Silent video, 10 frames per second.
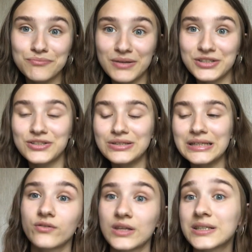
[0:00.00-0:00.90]
my to-do
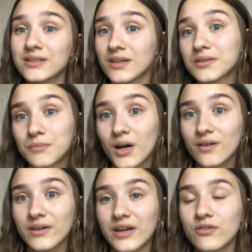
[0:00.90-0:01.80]
list. This doesn't work
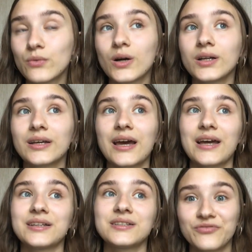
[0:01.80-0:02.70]
for everyone,
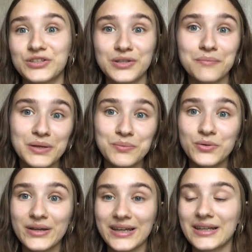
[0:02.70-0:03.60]
and for some people
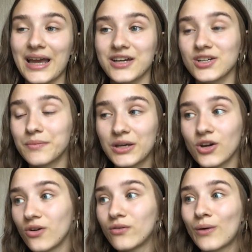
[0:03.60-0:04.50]
it can actually be
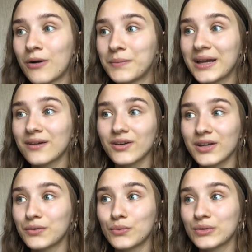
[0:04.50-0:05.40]
overwhelming. Look
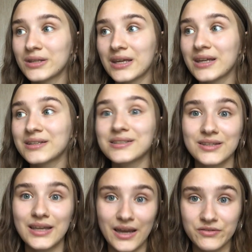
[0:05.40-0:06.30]
at all the things
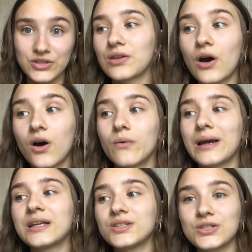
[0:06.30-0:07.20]
they have to do. There are
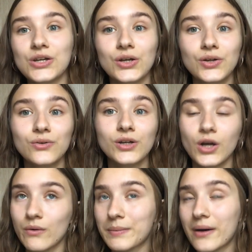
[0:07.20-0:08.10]
ways to
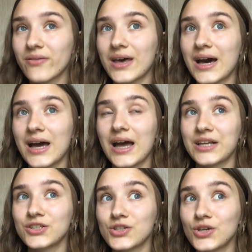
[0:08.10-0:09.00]
go about that
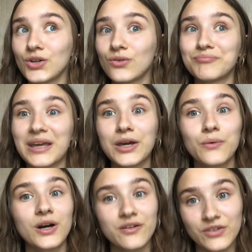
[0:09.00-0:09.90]
and to make it
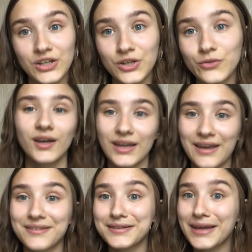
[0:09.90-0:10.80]
work for you.
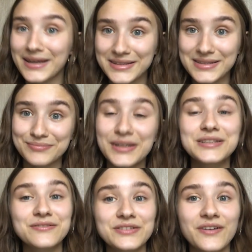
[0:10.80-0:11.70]
Okay, the next
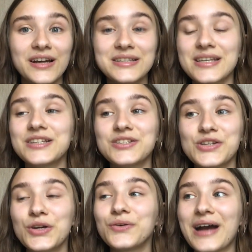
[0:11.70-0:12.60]
piece of advice is
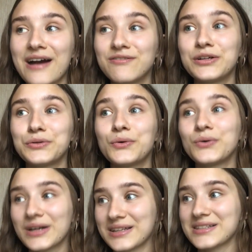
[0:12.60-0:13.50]
to have an
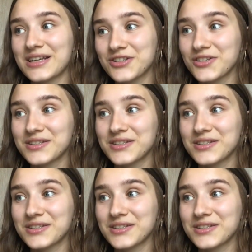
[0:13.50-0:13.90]
organization